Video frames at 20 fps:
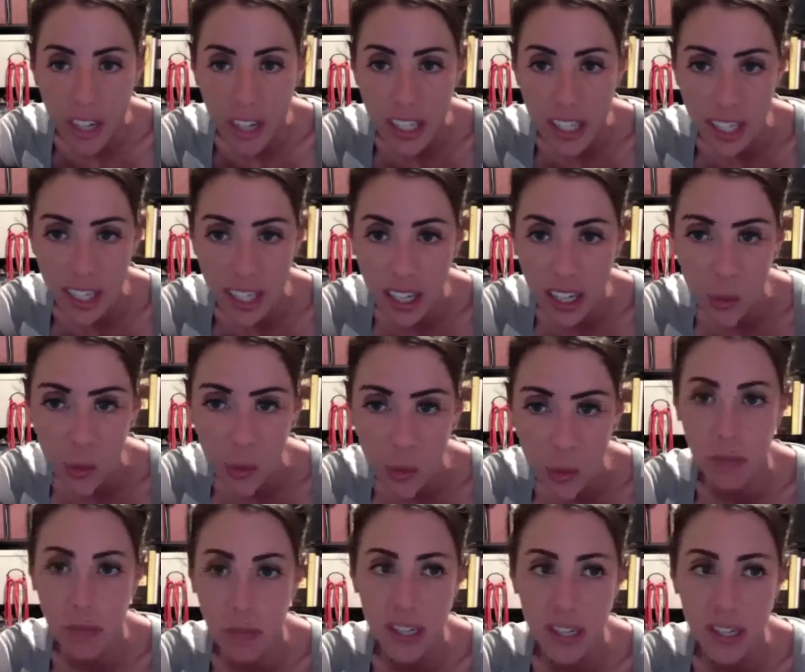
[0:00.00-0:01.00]
single one of
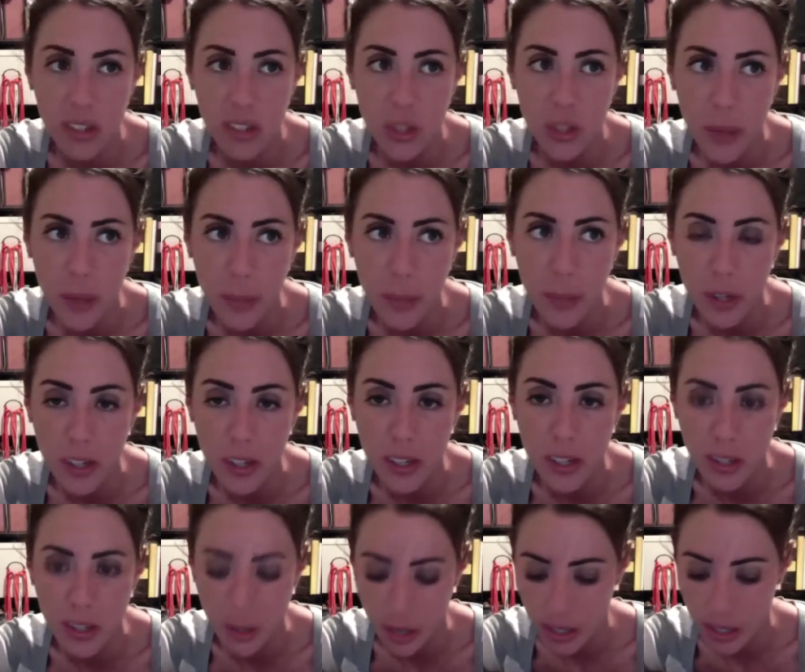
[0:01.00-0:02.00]
them is a sweet
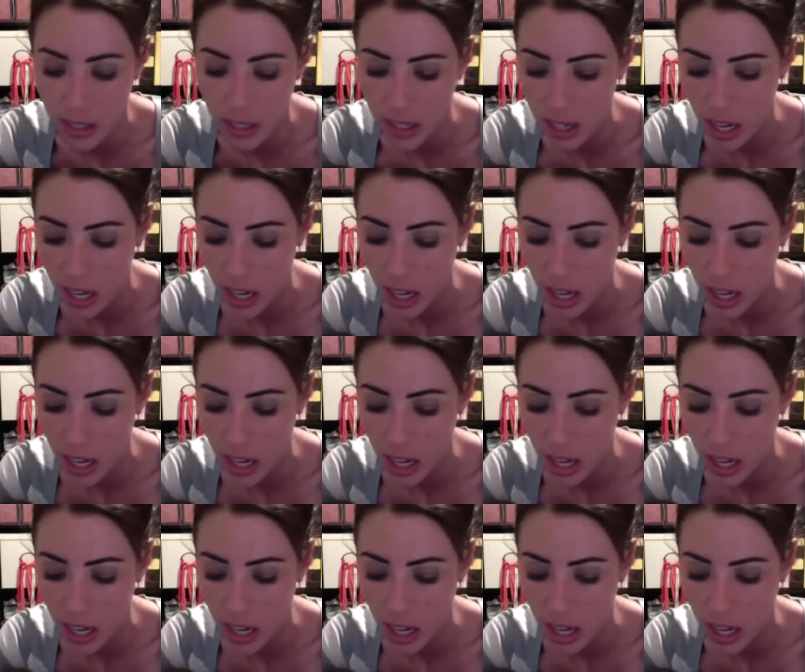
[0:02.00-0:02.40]
person. So it's